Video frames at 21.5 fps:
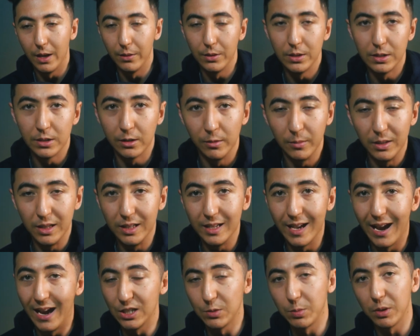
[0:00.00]
Now this is going to be
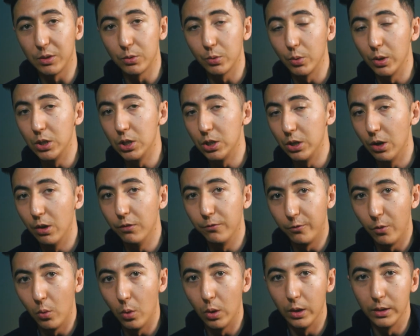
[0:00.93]
the aspect ratio
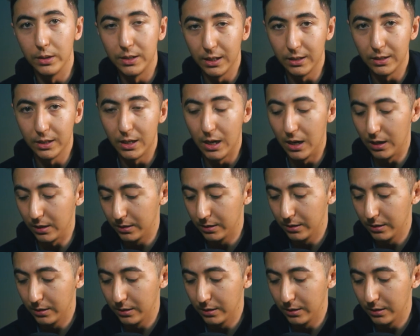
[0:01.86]
for TikTok.